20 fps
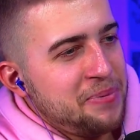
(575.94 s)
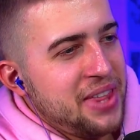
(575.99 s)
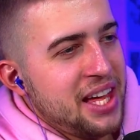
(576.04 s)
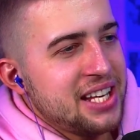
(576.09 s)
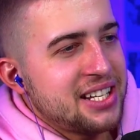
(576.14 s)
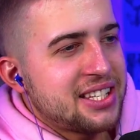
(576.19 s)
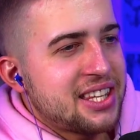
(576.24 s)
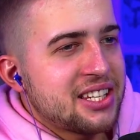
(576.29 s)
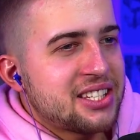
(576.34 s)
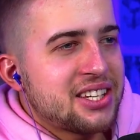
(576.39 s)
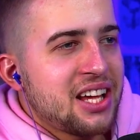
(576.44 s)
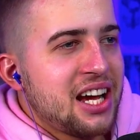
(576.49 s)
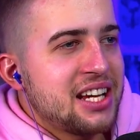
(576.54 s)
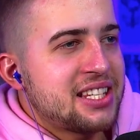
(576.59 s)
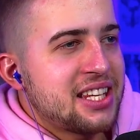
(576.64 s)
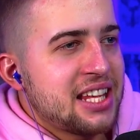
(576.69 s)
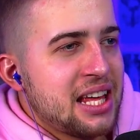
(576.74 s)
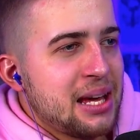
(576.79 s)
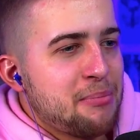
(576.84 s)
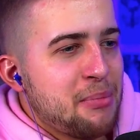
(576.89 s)
that's the
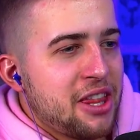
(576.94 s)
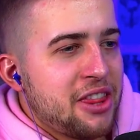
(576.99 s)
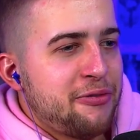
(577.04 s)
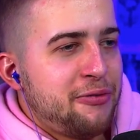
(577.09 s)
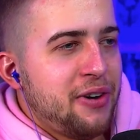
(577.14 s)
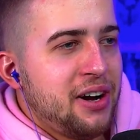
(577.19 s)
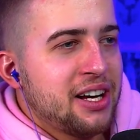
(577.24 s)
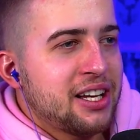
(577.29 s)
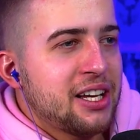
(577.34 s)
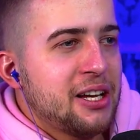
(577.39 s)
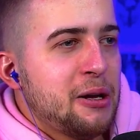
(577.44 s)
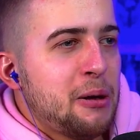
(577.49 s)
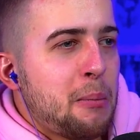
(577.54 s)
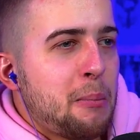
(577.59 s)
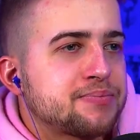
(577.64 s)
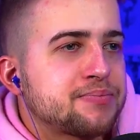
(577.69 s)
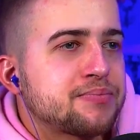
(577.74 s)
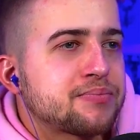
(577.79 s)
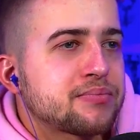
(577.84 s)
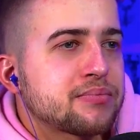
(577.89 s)
size of that motherfucker.
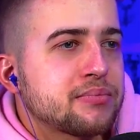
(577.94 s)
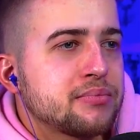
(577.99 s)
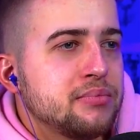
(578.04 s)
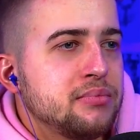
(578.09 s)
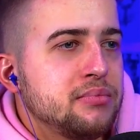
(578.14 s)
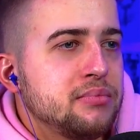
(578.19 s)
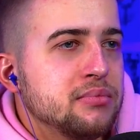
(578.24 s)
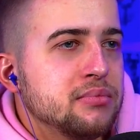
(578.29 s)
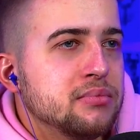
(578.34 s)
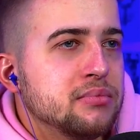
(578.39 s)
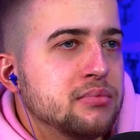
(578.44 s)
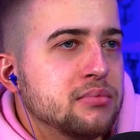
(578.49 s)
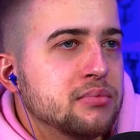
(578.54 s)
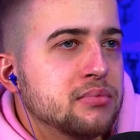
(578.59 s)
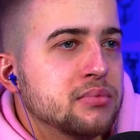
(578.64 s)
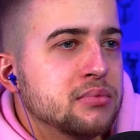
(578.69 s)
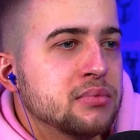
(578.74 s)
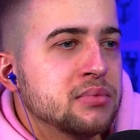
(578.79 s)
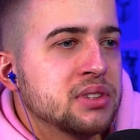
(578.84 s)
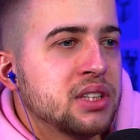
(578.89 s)

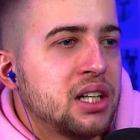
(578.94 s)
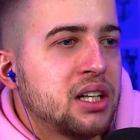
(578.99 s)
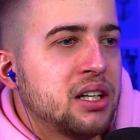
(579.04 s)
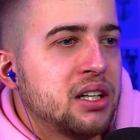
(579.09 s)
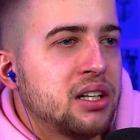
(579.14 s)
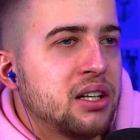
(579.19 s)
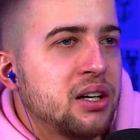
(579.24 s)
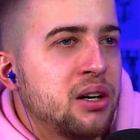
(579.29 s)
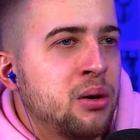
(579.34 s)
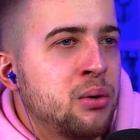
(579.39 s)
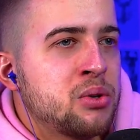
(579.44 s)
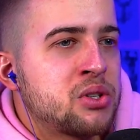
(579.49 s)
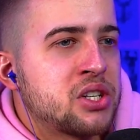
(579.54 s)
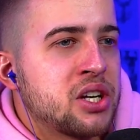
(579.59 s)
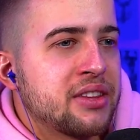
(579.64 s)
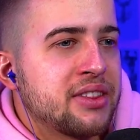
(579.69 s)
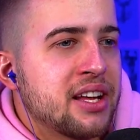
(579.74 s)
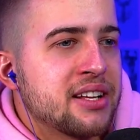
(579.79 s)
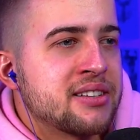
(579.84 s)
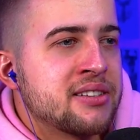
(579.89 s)
Oh,
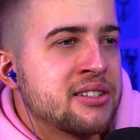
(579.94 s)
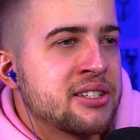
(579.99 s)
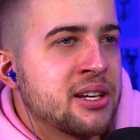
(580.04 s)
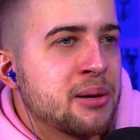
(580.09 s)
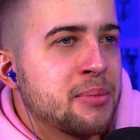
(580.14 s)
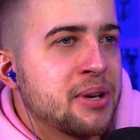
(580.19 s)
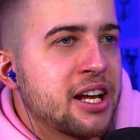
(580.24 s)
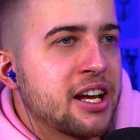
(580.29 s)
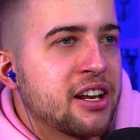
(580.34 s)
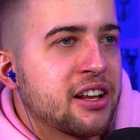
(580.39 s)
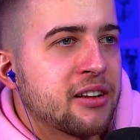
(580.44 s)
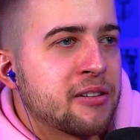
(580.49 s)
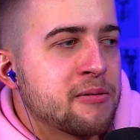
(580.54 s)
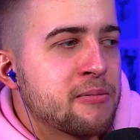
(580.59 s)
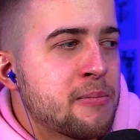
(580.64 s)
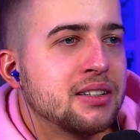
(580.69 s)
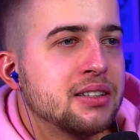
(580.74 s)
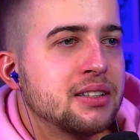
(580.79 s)
shit. That's intimidating.